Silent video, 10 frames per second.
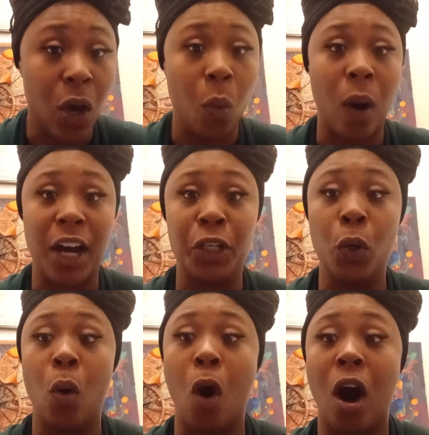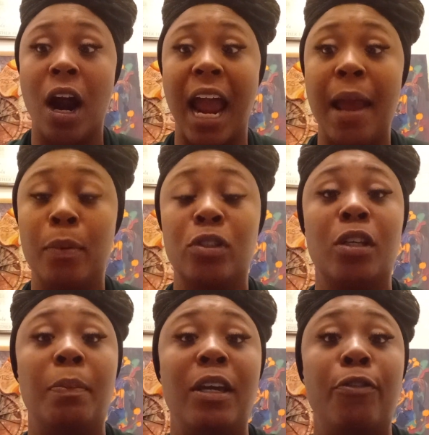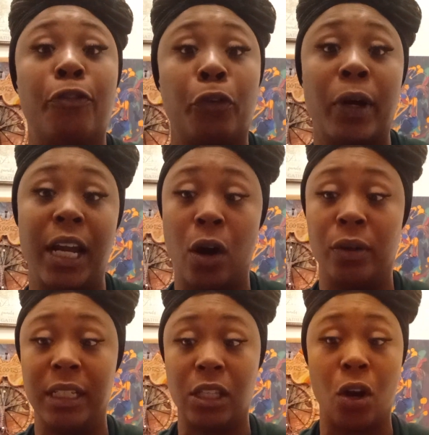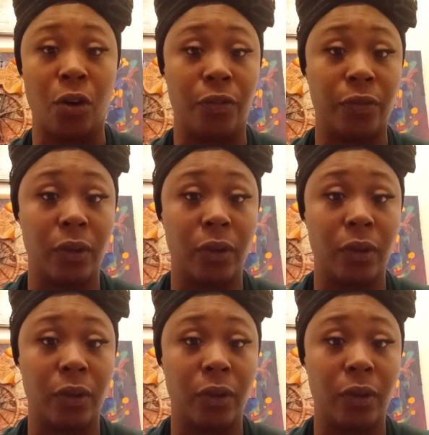while you are able to be free on this earth.